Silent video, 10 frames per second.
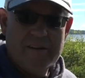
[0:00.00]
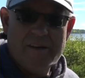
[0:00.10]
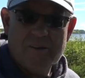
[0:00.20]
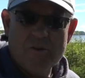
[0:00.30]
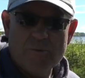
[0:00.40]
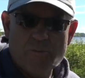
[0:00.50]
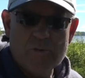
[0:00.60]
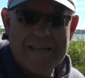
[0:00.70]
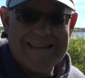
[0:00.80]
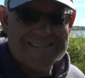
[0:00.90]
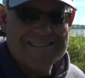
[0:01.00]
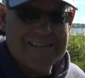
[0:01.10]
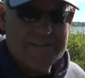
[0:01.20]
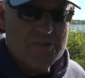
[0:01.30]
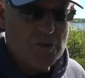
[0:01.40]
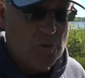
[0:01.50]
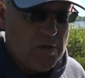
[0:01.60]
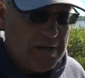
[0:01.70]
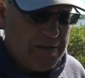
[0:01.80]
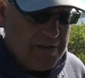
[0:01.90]
uh, go through last night, so
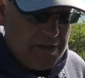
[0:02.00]
uh,